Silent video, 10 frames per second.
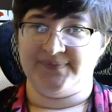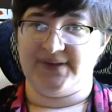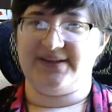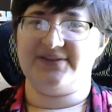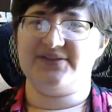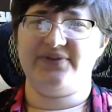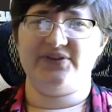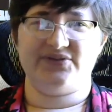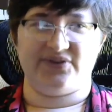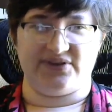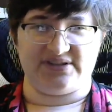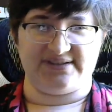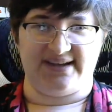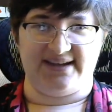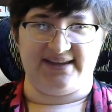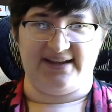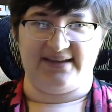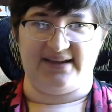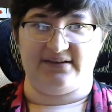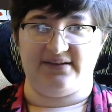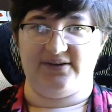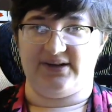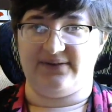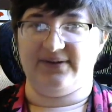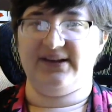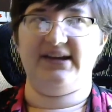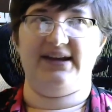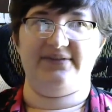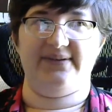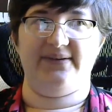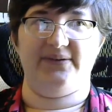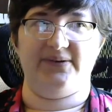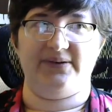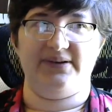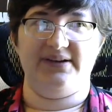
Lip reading: And there's a few sources like that you really have to